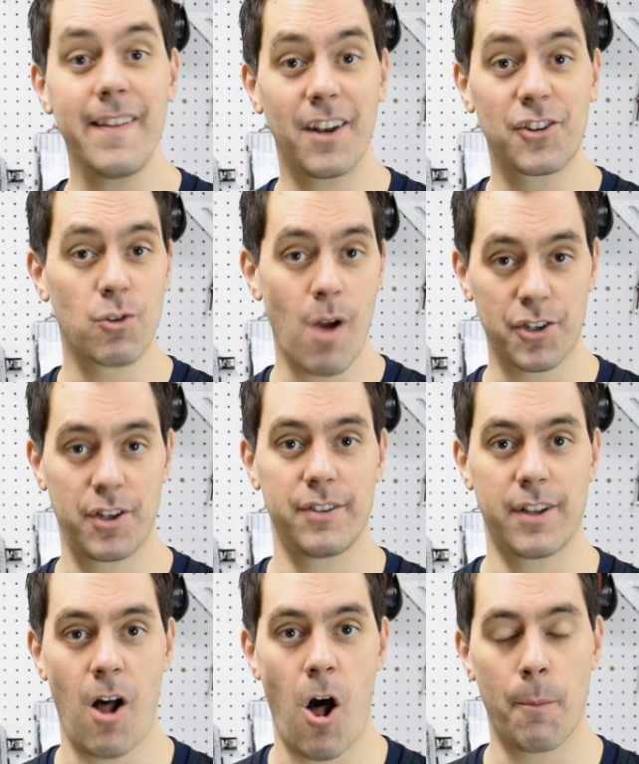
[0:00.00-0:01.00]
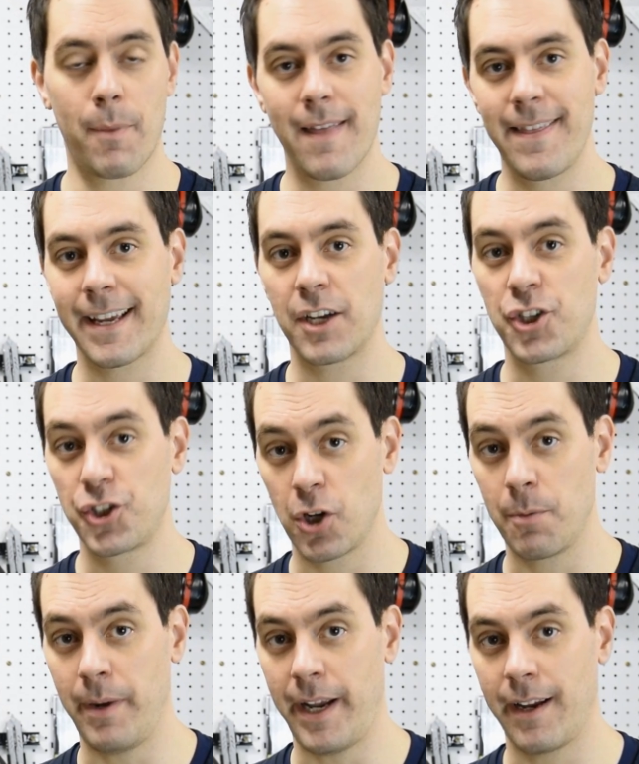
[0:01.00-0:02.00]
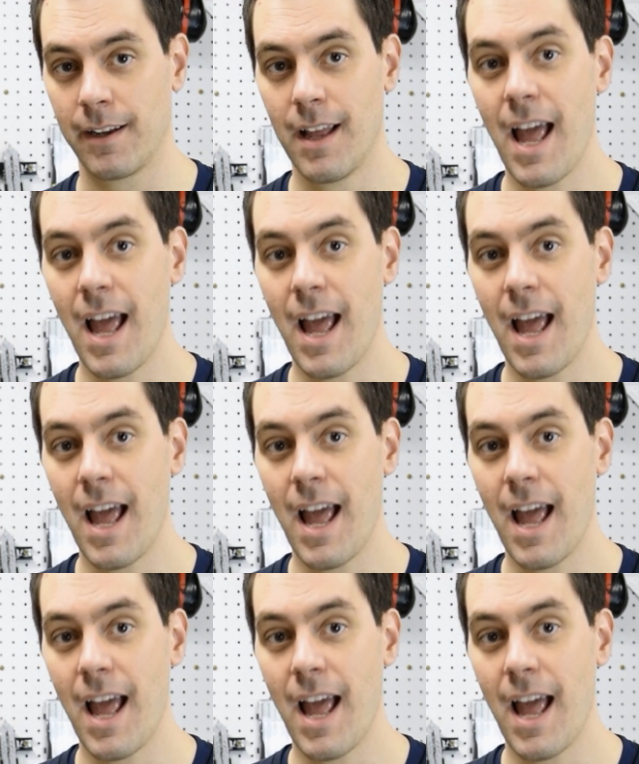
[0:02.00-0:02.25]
the instructions at all, but I think it should be.